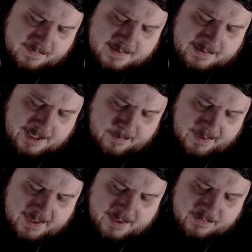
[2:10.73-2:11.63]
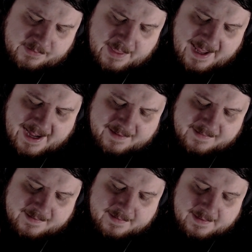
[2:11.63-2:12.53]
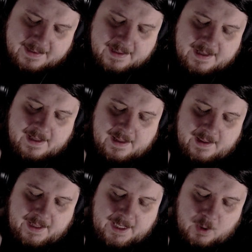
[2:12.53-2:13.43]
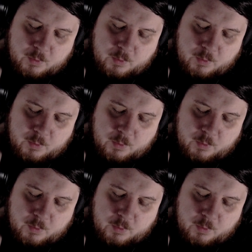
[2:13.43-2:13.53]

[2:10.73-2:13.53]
The claim is that he